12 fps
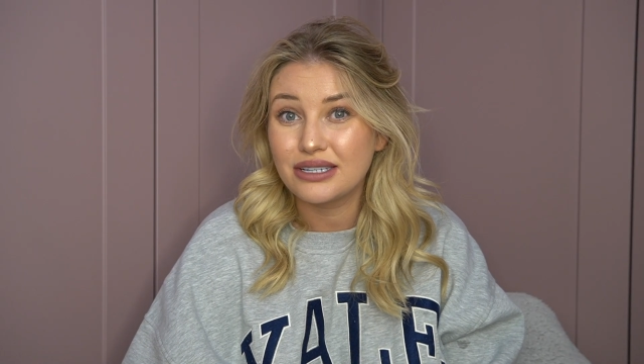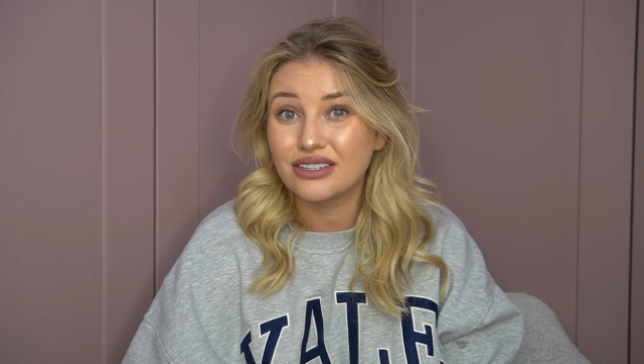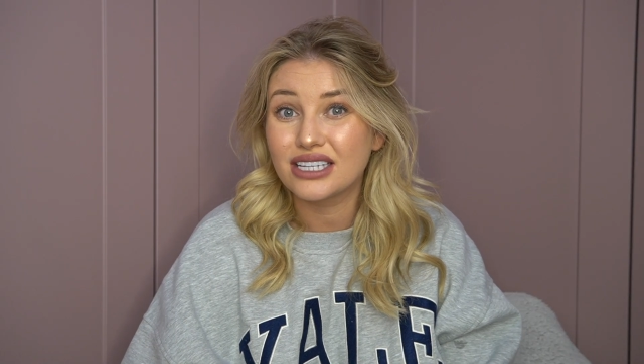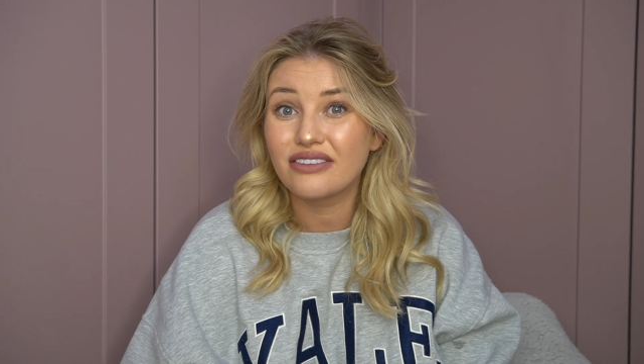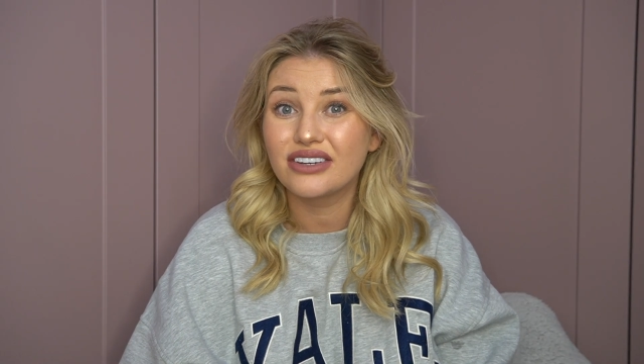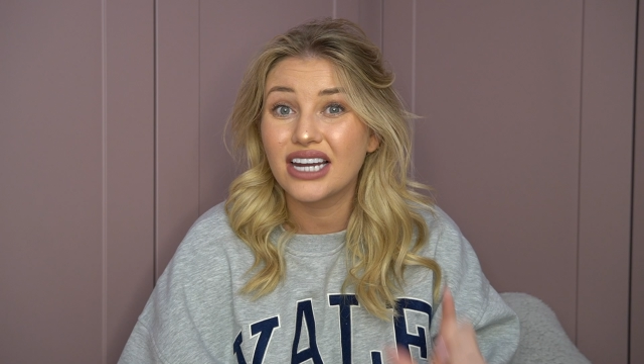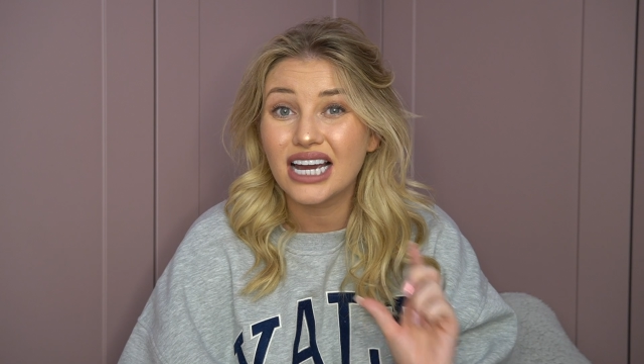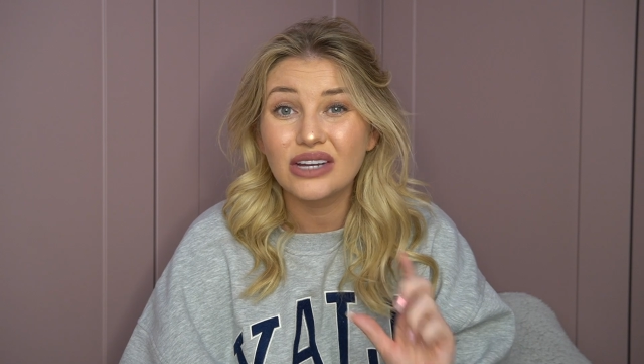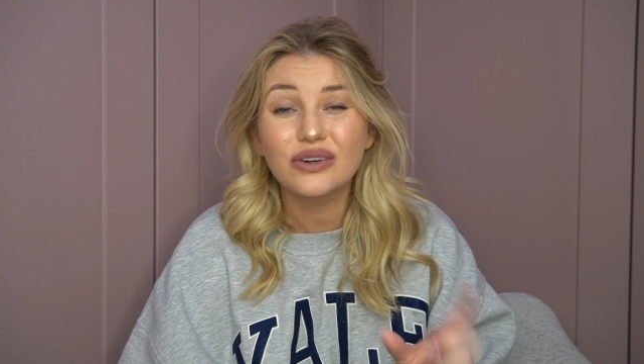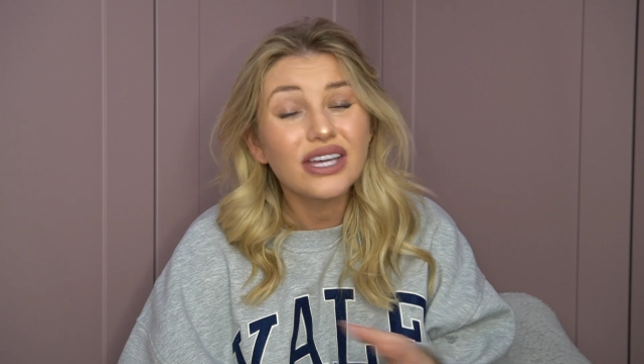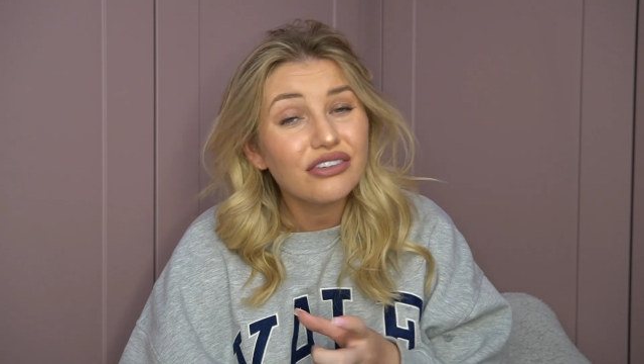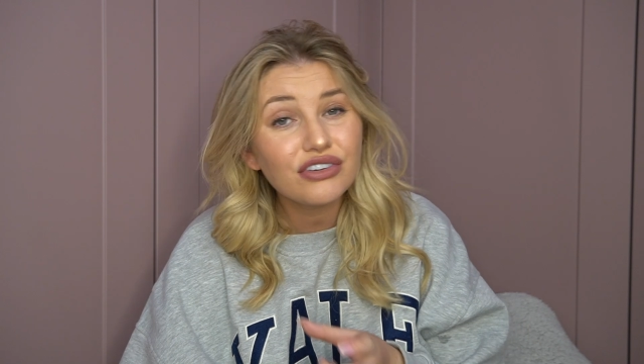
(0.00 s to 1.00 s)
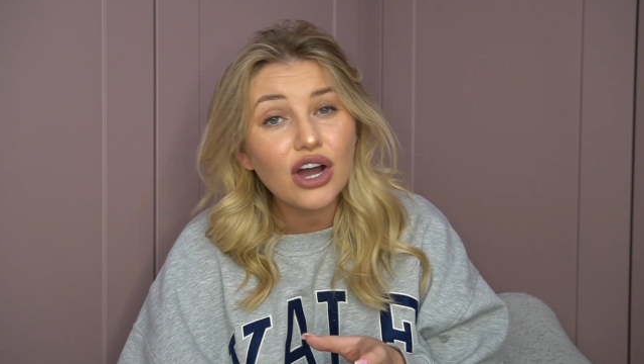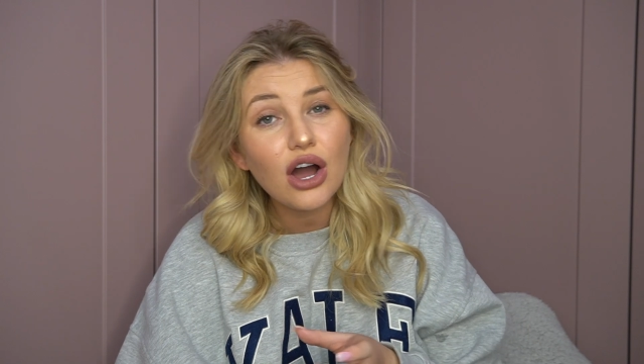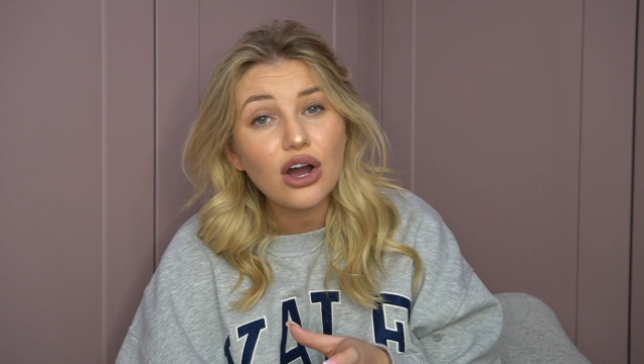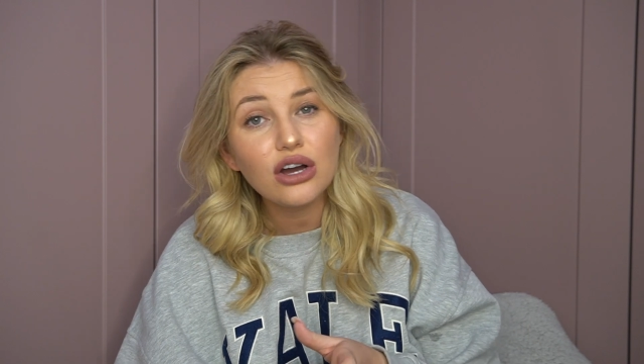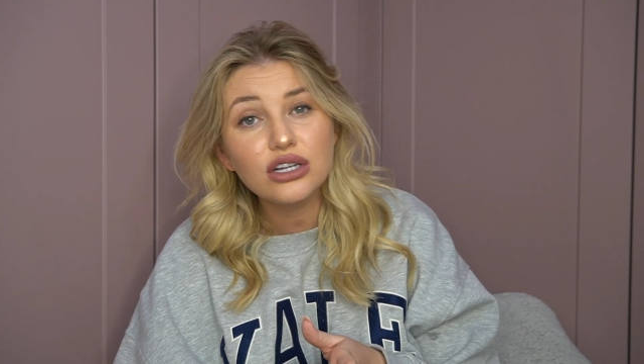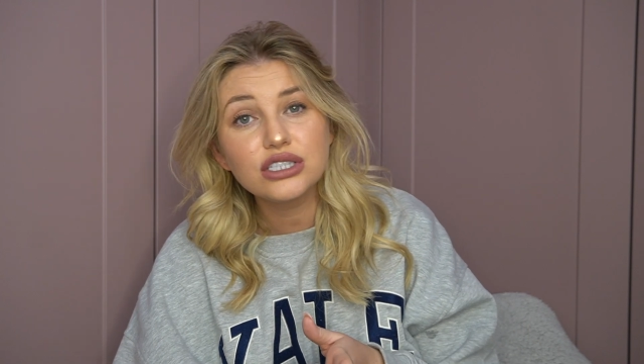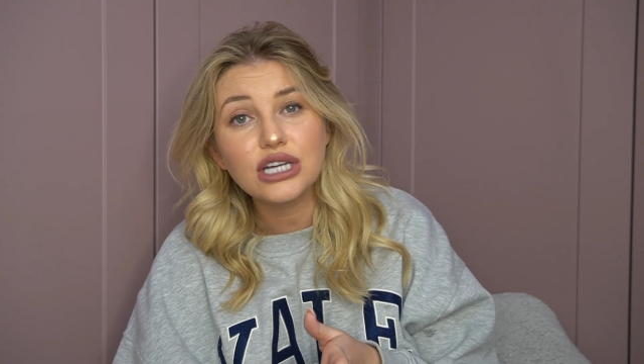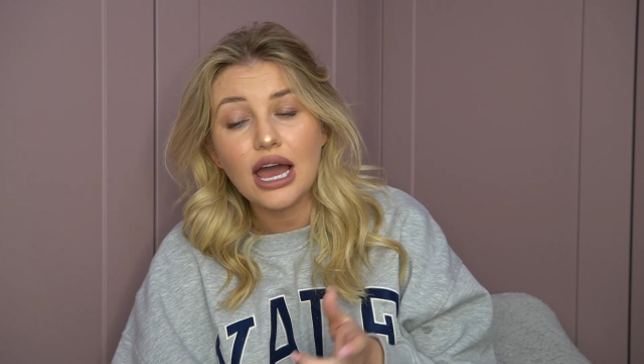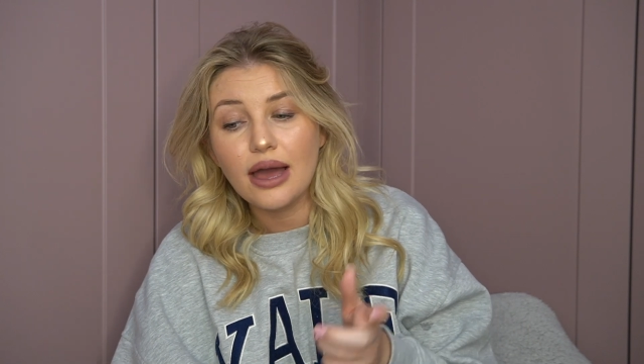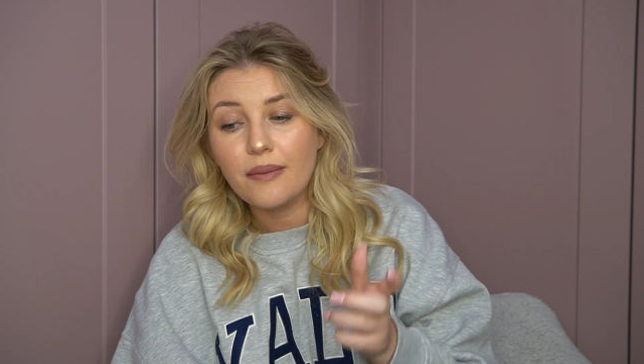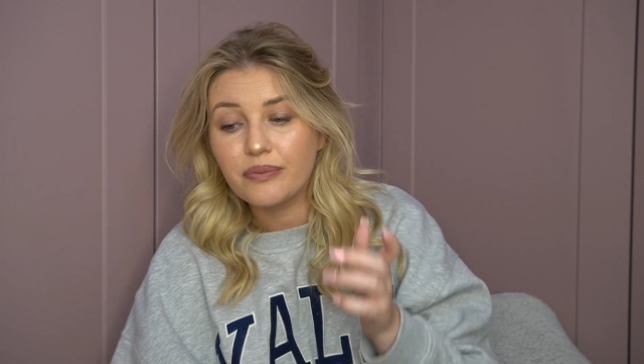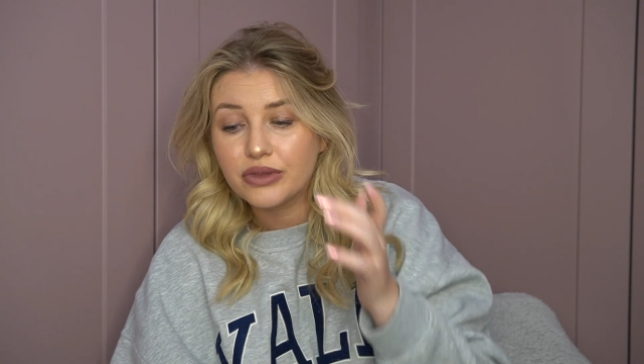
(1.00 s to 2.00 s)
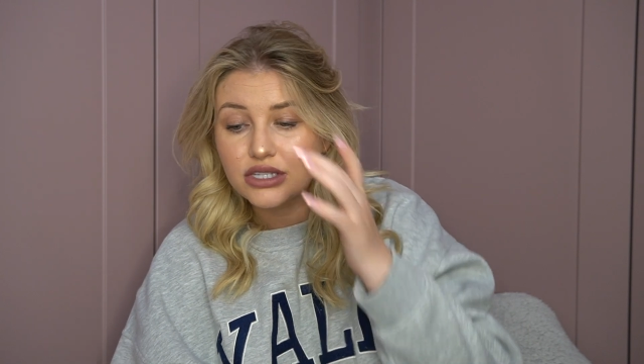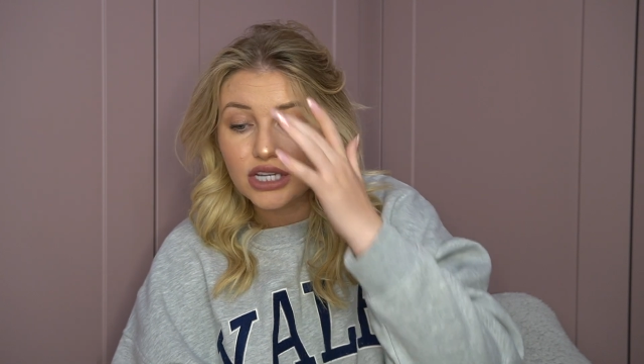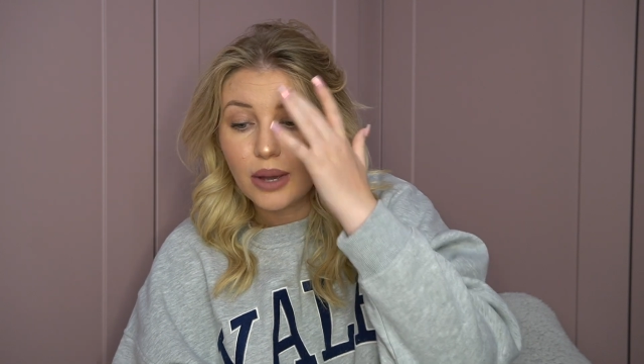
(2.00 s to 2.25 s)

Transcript: I was given like a little gift card to